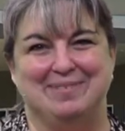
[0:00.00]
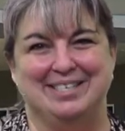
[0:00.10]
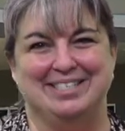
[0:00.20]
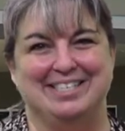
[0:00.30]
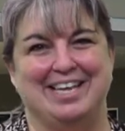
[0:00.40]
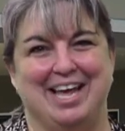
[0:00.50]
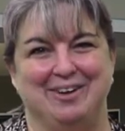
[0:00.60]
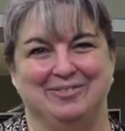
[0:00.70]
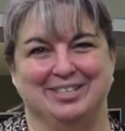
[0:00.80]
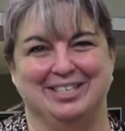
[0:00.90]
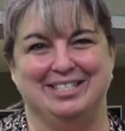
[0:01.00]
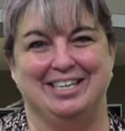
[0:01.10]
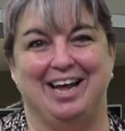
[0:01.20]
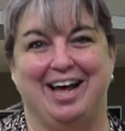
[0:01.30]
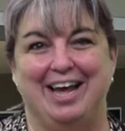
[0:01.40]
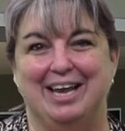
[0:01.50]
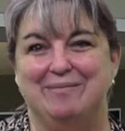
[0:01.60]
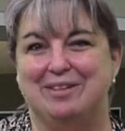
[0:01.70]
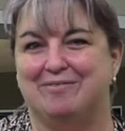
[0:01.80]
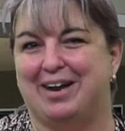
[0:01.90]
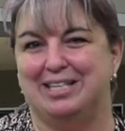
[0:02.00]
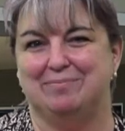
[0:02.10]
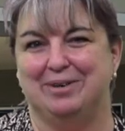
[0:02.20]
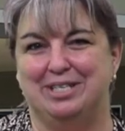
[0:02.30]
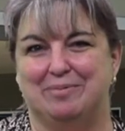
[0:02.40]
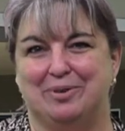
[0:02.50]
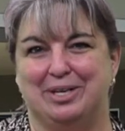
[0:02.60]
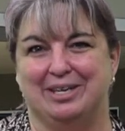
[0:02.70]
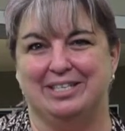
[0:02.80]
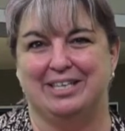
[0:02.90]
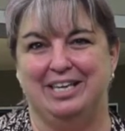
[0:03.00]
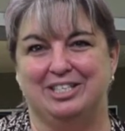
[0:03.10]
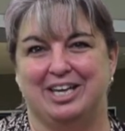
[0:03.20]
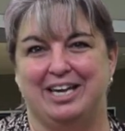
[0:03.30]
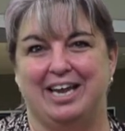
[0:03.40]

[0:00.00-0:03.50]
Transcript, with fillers: Mrs. Edwards, and I am the vice principal here at Sonshine,